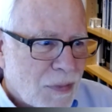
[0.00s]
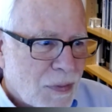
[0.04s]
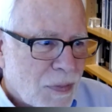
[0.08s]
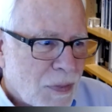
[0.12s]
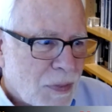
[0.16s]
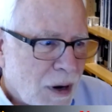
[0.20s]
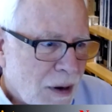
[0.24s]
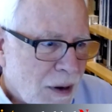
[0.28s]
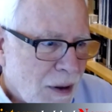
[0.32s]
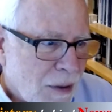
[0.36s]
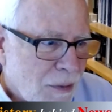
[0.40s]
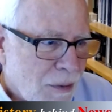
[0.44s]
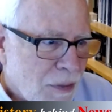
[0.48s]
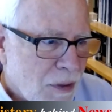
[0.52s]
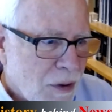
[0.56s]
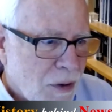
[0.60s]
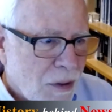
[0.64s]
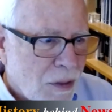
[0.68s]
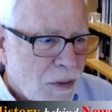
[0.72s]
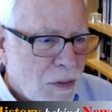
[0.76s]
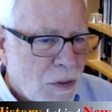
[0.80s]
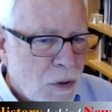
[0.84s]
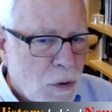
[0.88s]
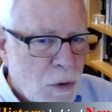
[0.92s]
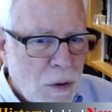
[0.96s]
the, the
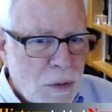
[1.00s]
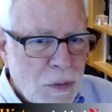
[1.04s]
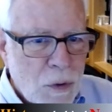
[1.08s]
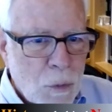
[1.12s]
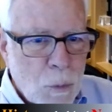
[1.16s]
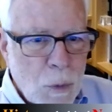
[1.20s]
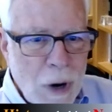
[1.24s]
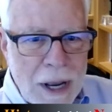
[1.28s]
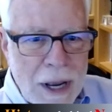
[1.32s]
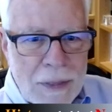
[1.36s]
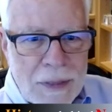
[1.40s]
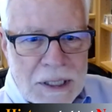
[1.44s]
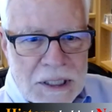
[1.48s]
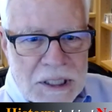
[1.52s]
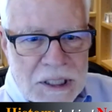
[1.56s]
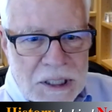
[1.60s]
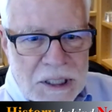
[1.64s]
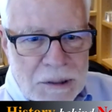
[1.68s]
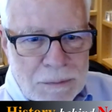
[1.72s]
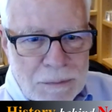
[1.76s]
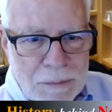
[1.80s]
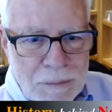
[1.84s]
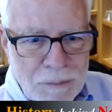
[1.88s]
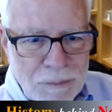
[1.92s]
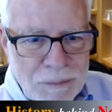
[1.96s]
the the way
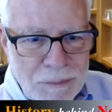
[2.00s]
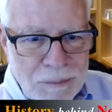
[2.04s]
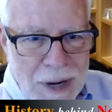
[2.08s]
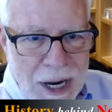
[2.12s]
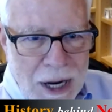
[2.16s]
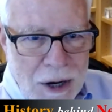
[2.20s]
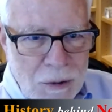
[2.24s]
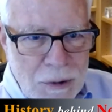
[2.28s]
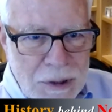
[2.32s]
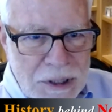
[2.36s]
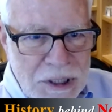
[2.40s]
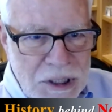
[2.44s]
this matter